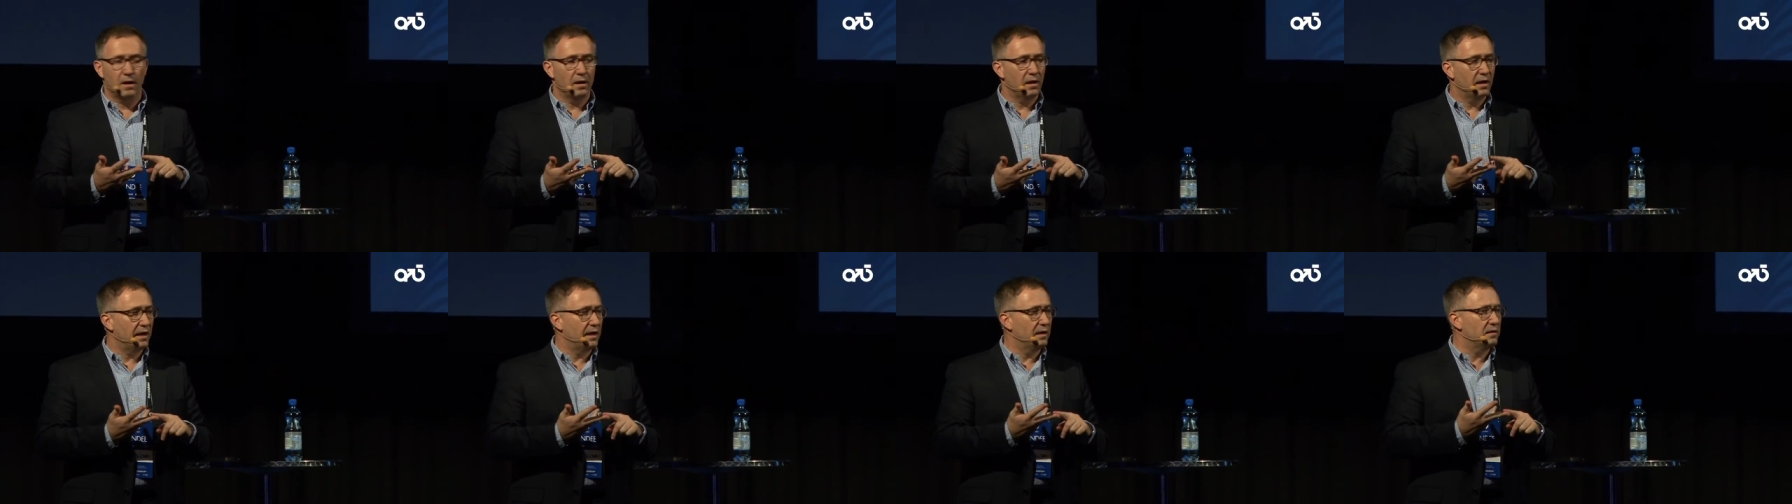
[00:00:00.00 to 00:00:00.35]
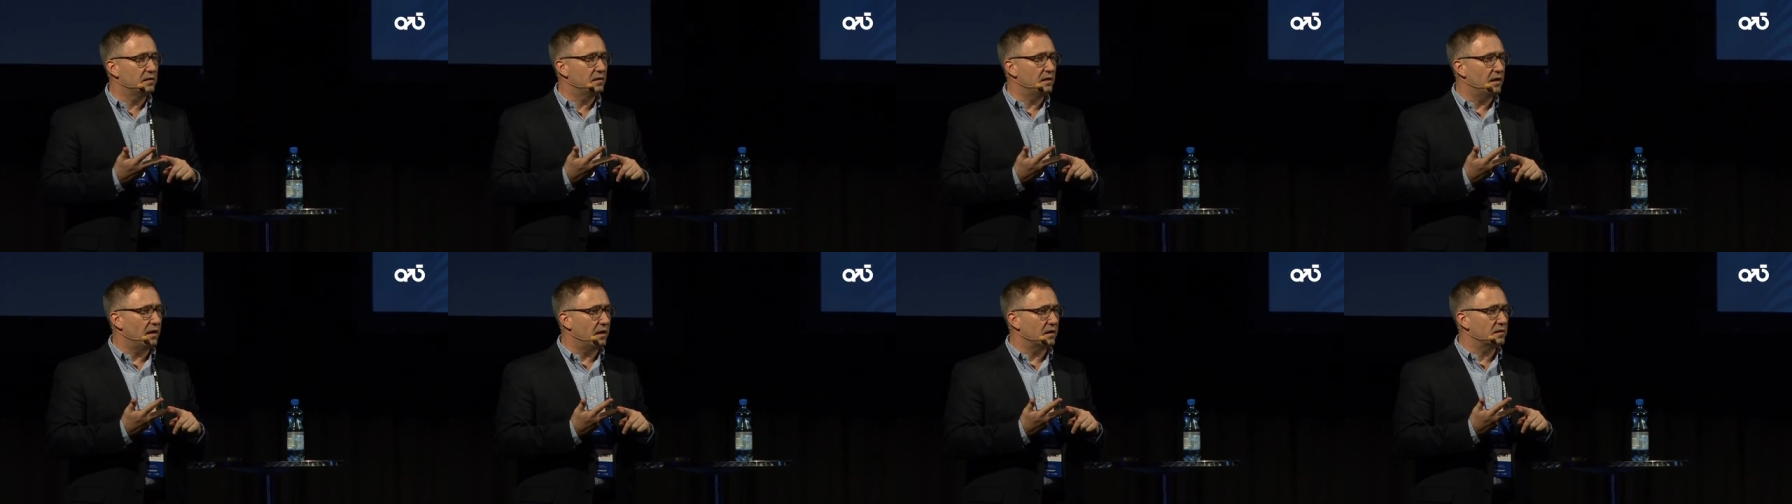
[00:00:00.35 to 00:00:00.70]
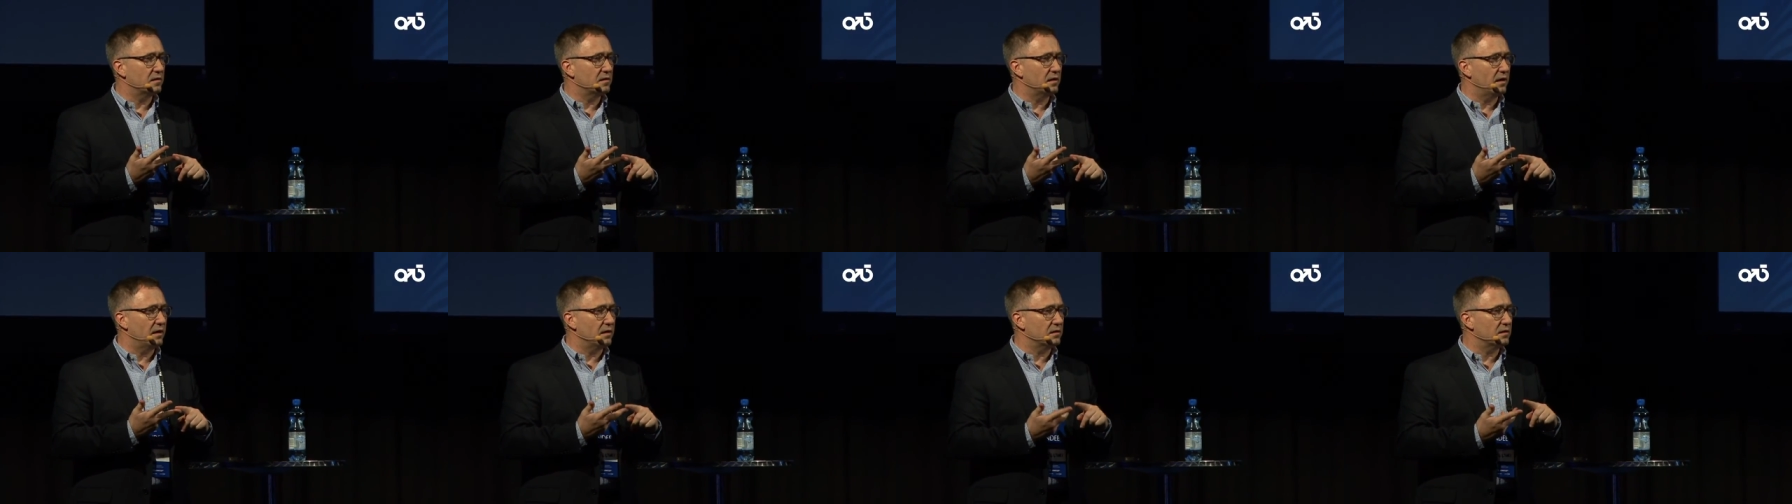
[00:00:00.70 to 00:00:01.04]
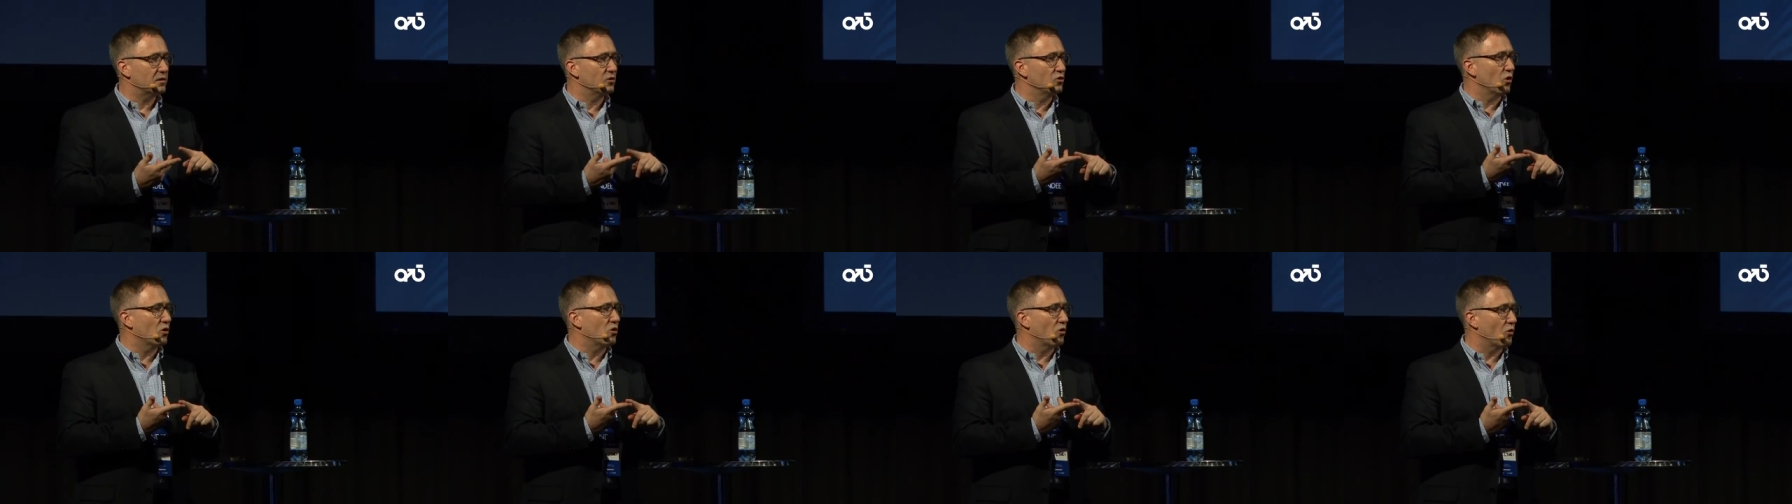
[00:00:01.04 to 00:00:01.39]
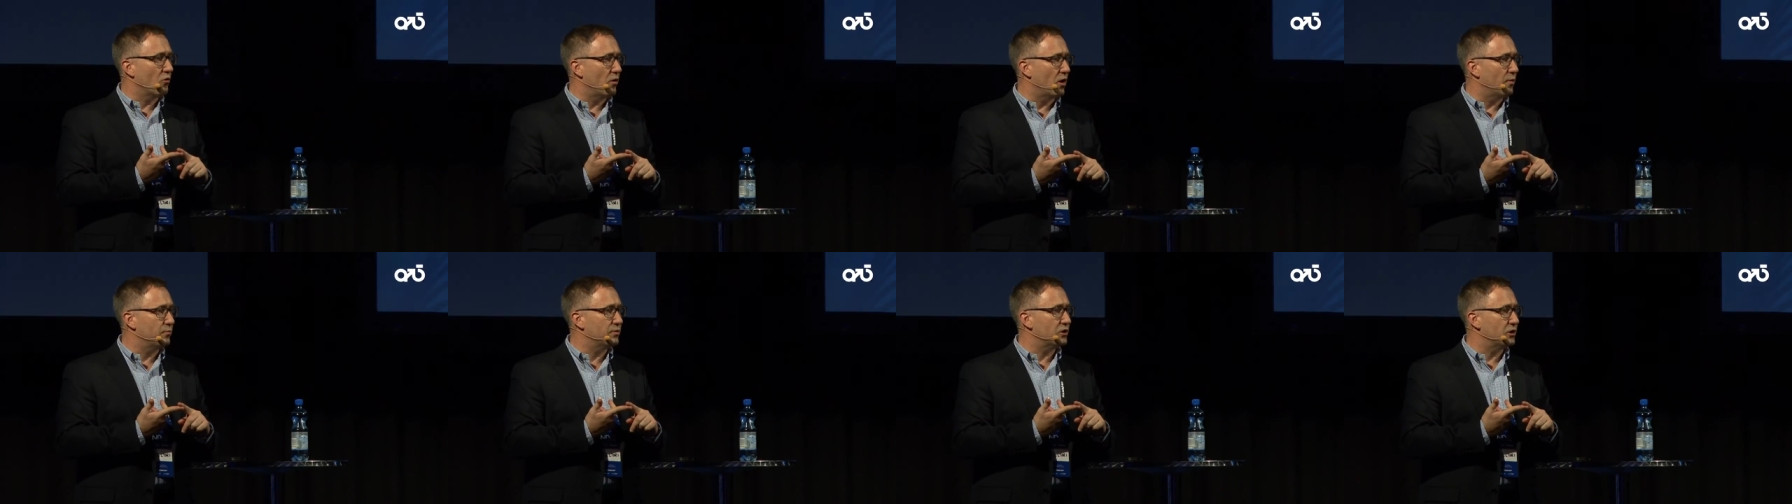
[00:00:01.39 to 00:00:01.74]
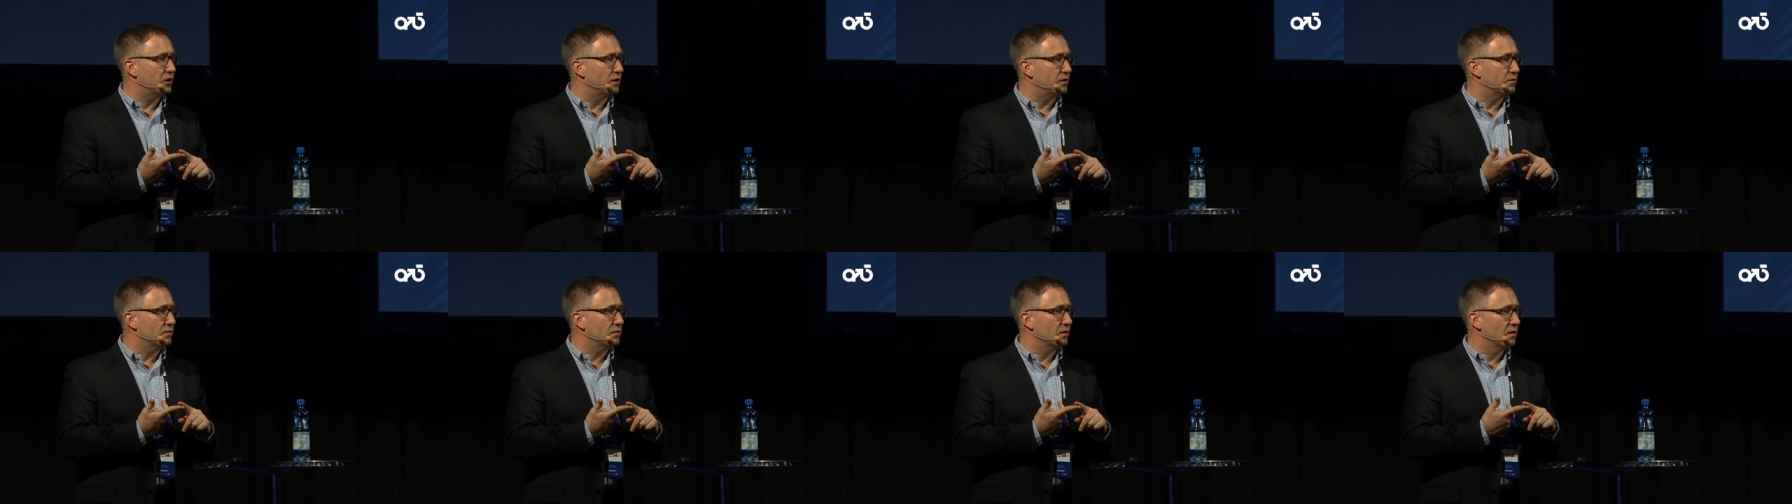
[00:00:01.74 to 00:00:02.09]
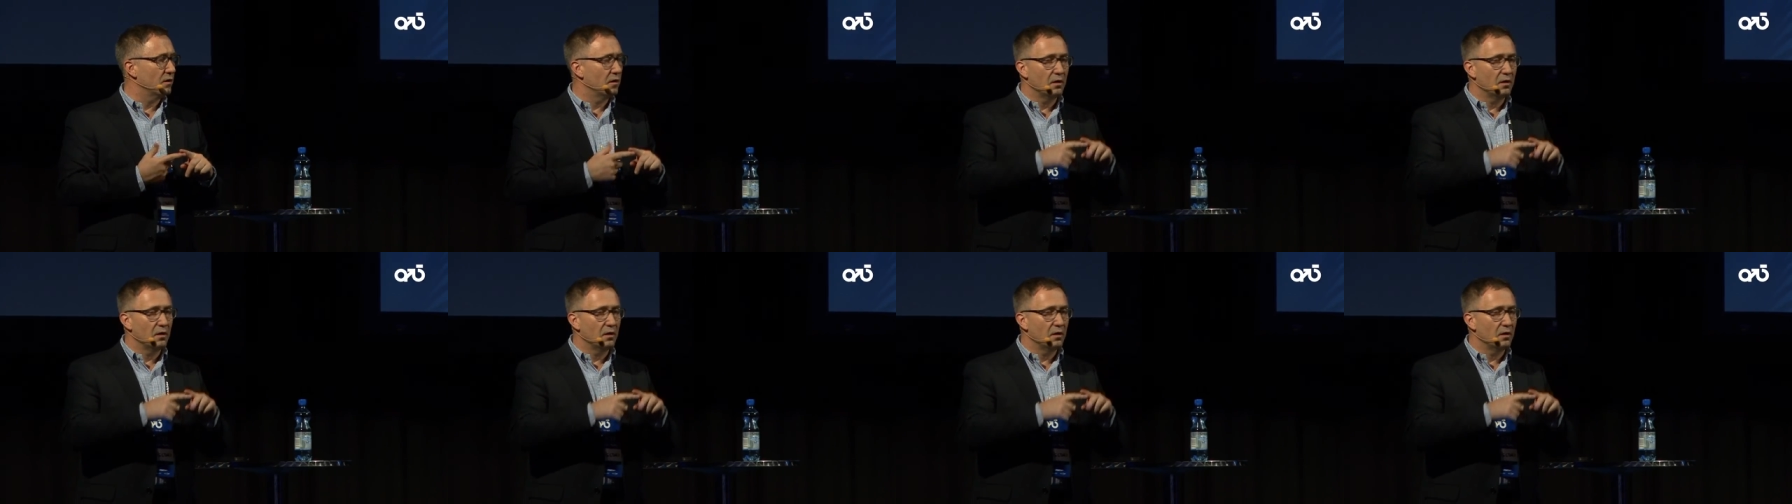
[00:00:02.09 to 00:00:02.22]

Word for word: easy access, no corruption.